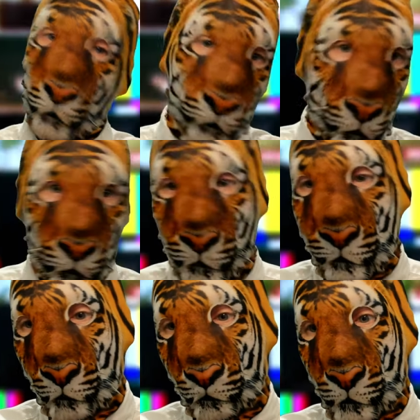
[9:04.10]
the judge
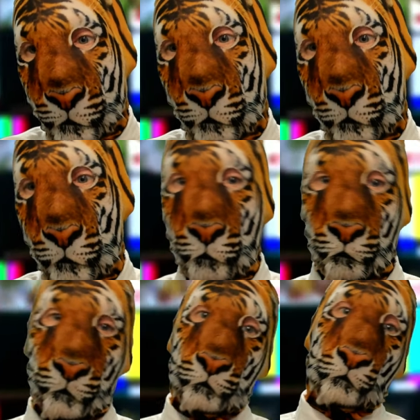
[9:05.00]
let them free
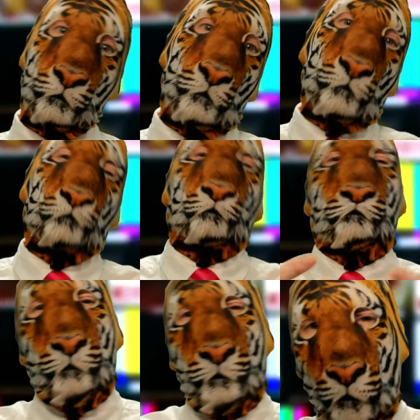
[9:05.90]
because he said, you guys weren't
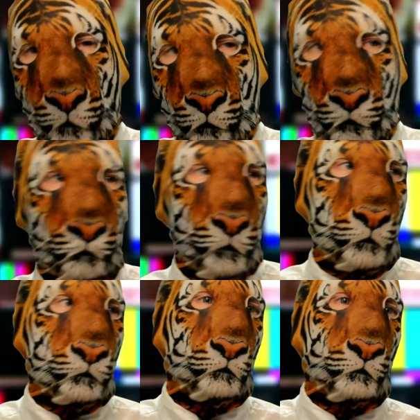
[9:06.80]
prepared to go ahead with
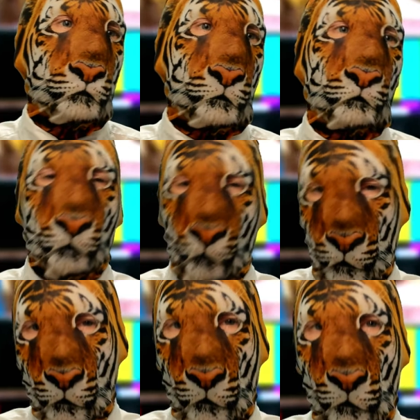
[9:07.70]
prosecuting these people, so we're
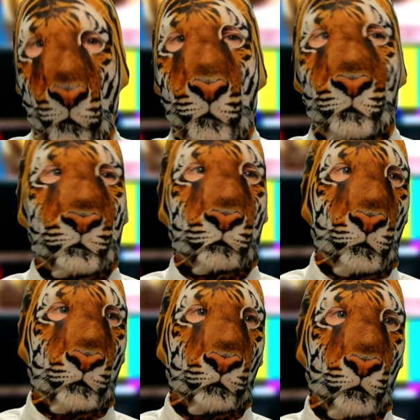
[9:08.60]
just going to let them out
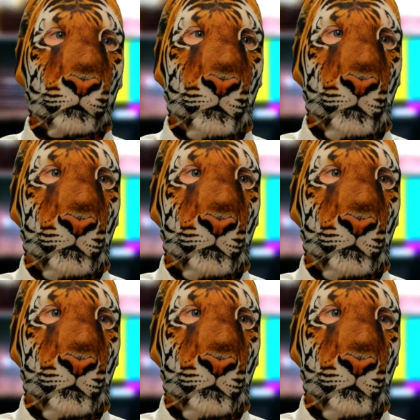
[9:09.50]
on their own,